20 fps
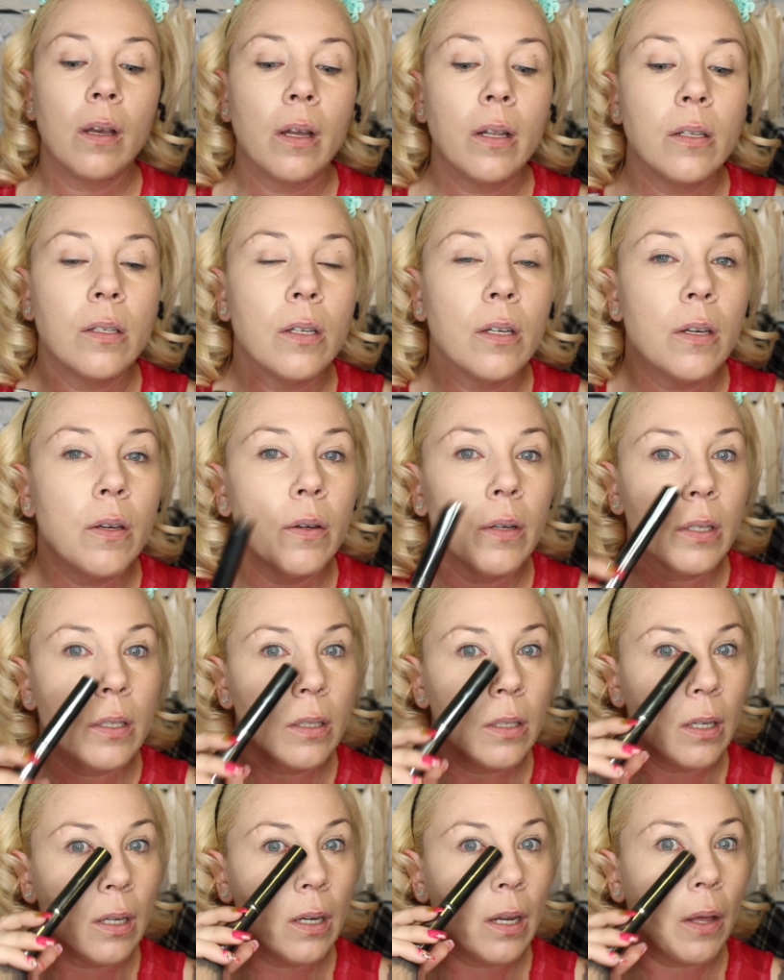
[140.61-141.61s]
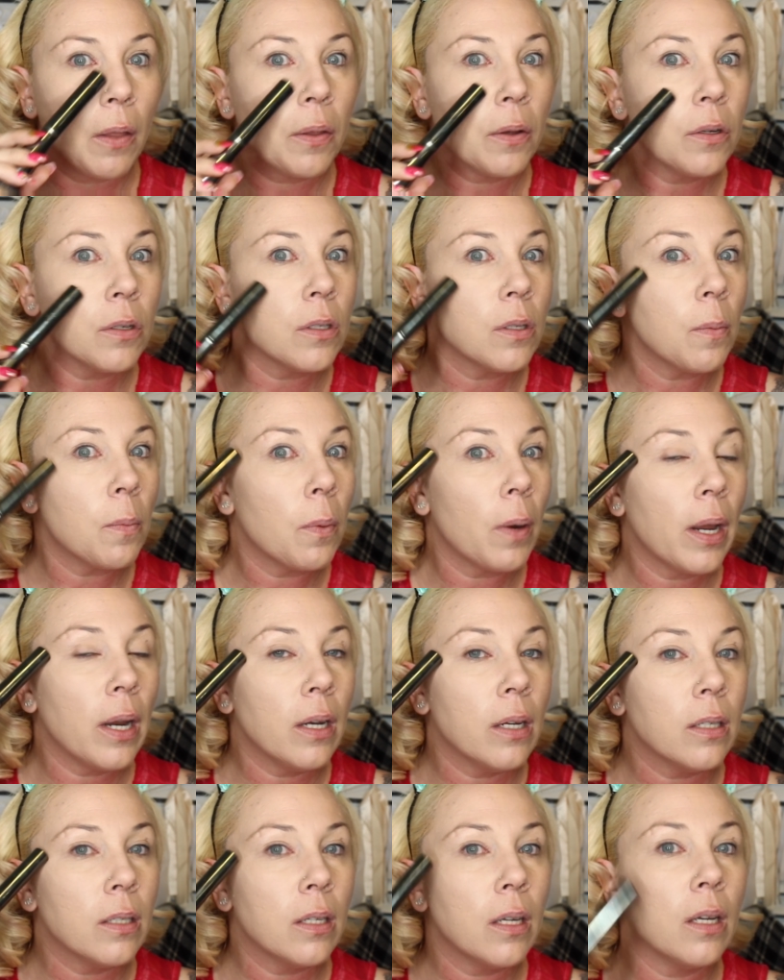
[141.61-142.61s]
And so you can see now there's some
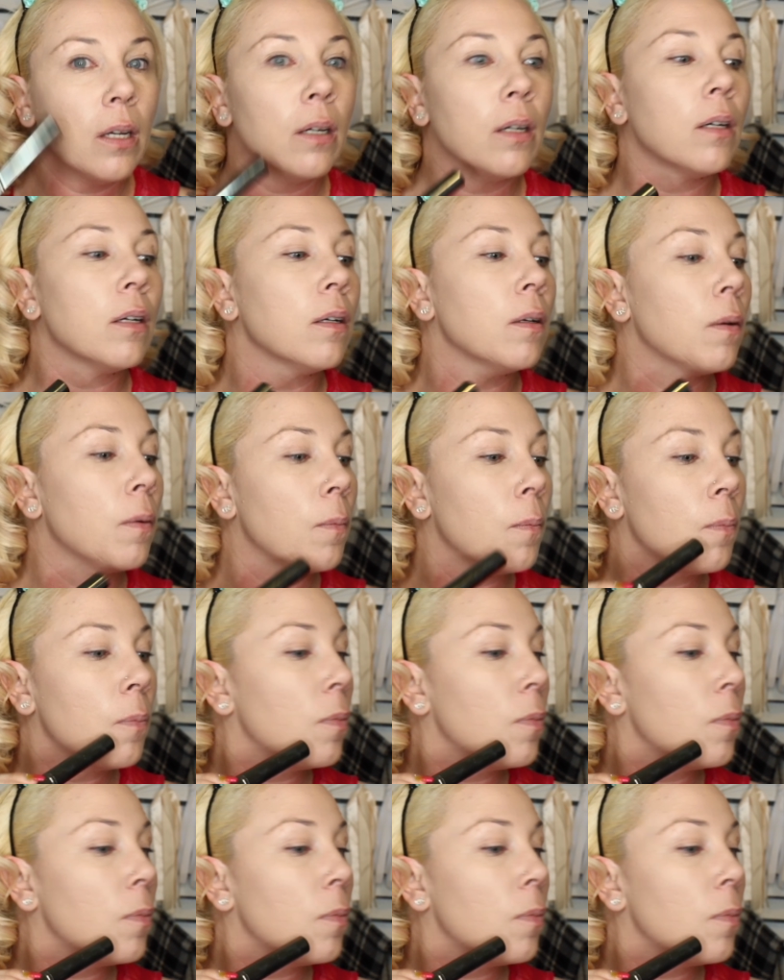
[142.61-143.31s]
brightness here